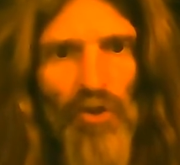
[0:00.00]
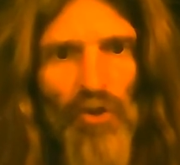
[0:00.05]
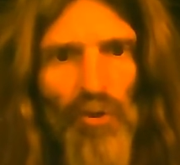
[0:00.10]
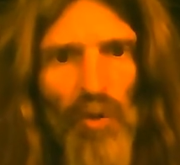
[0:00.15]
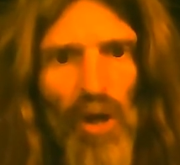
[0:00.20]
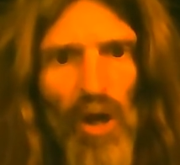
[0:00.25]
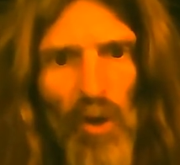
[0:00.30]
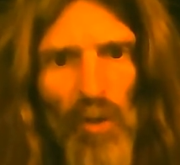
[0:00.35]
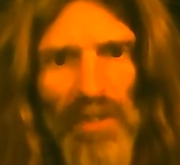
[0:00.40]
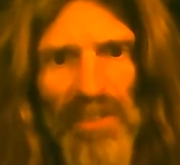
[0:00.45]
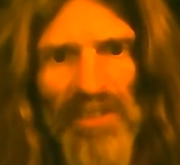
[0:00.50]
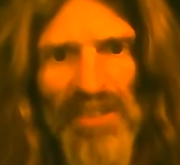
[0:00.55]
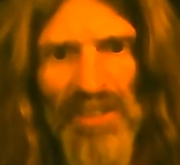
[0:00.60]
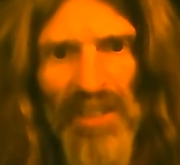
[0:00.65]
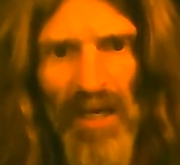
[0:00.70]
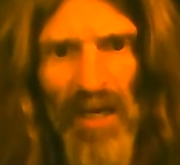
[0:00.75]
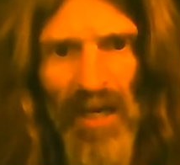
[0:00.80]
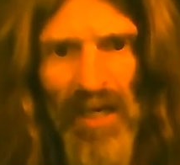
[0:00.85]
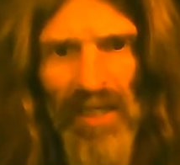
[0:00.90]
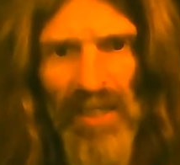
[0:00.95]
You always
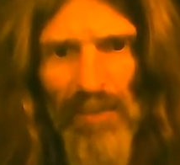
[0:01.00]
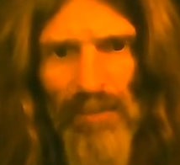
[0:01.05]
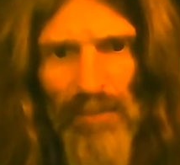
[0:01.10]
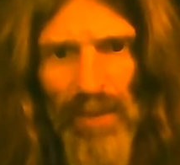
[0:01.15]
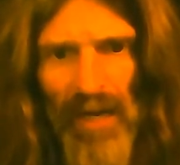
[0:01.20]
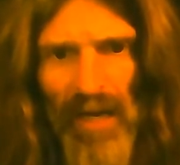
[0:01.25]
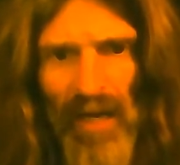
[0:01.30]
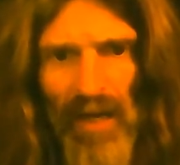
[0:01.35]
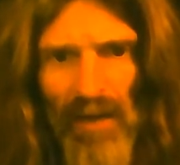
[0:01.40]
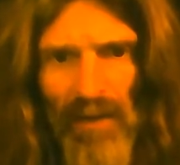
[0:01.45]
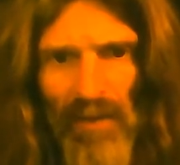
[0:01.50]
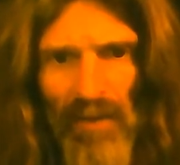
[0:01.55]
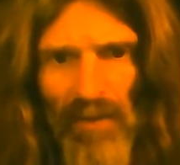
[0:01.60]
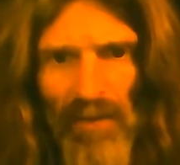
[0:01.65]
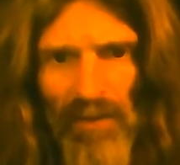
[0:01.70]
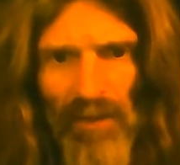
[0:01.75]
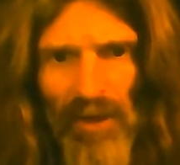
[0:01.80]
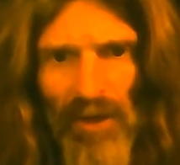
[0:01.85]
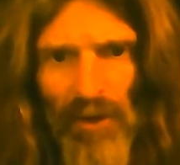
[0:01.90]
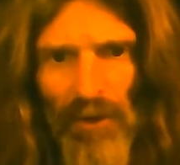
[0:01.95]
talk about
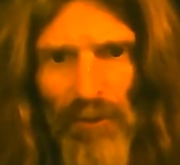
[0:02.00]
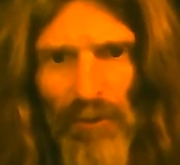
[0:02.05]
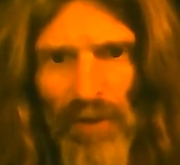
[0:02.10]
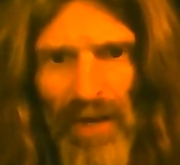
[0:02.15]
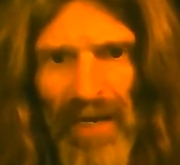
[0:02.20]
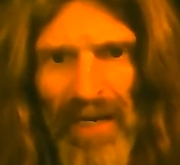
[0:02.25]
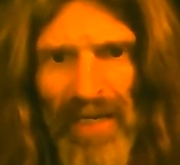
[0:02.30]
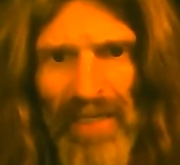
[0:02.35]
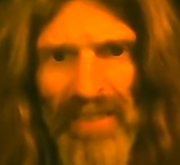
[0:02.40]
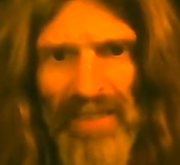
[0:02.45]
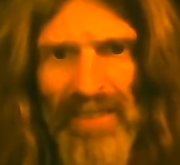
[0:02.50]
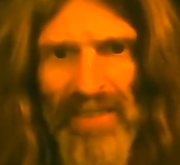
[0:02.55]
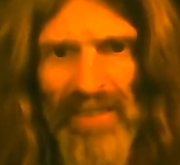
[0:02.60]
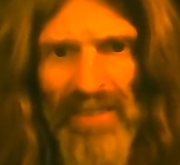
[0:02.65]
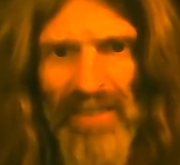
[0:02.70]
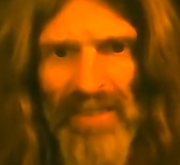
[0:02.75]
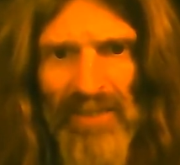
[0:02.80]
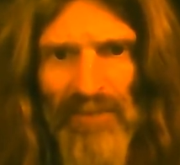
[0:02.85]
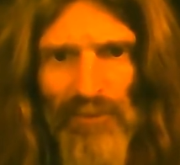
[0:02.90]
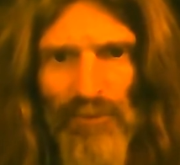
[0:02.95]
the
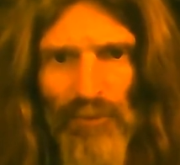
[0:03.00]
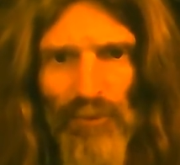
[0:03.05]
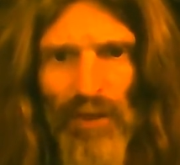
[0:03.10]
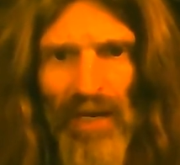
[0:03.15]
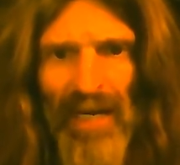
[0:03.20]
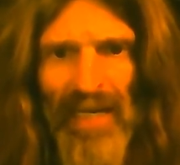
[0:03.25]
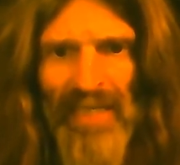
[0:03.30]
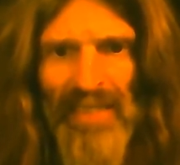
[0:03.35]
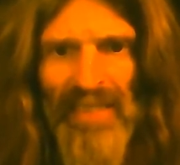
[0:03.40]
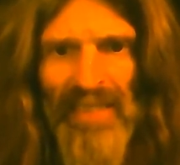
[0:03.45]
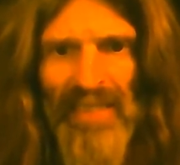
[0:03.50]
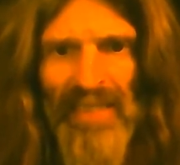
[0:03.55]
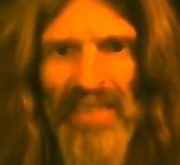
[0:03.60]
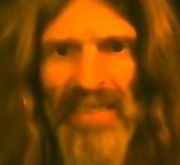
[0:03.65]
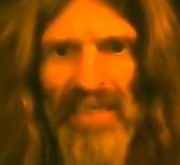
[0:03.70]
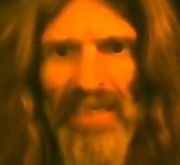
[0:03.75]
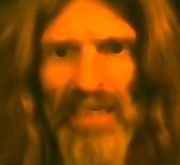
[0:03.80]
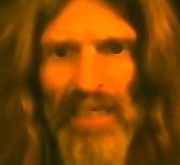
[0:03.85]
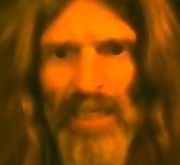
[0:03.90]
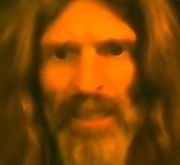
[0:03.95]
horizon
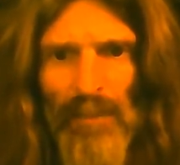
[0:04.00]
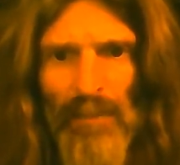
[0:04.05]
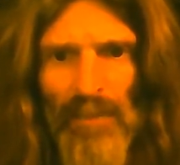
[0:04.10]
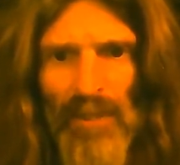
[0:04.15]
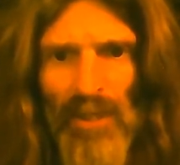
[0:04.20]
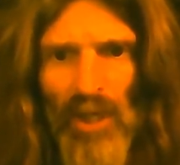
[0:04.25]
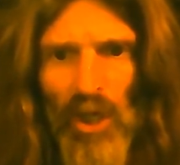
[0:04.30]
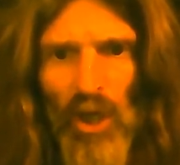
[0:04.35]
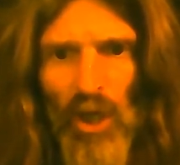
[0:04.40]
rising up